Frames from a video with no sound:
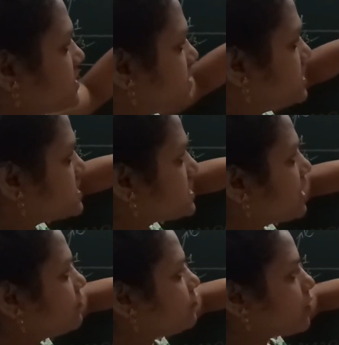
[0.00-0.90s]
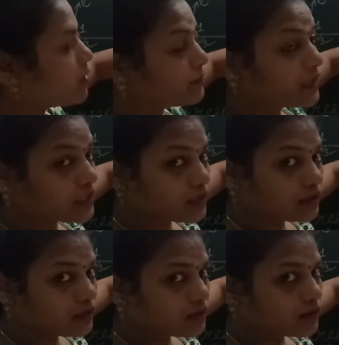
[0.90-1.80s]
These are
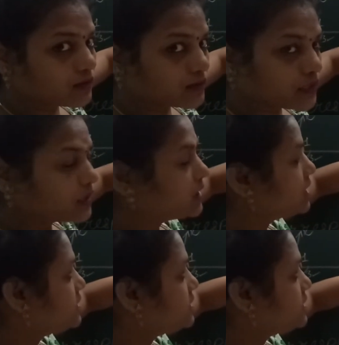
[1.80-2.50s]
forming, okay,